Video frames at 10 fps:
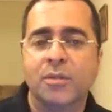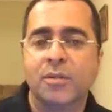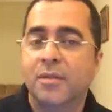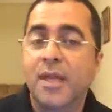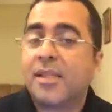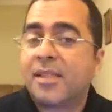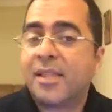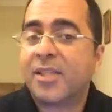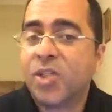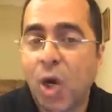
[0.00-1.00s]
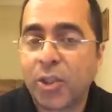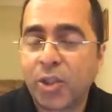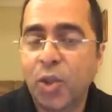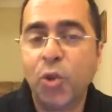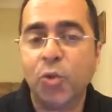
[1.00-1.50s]
This is not
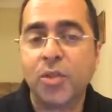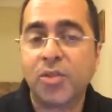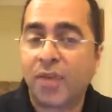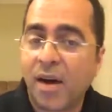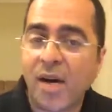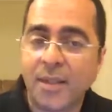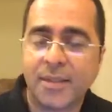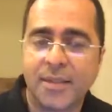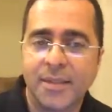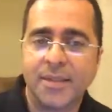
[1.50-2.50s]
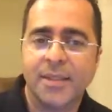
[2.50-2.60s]
news for us